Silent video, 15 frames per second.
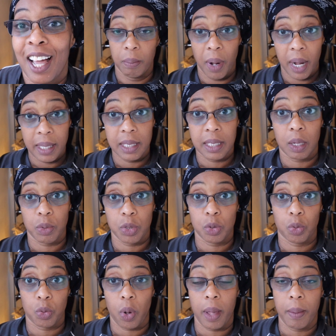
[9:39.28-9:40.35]
Mindset was
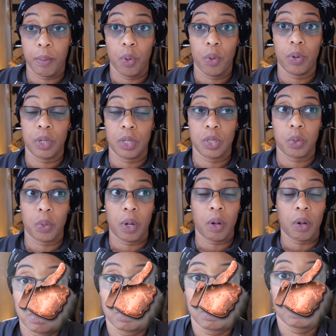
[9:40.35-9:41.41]
quite important as
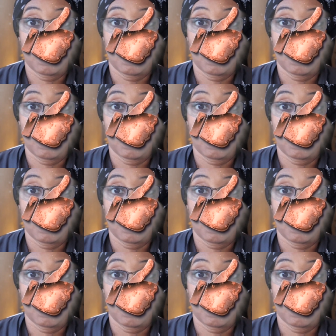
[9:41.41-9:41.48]
well.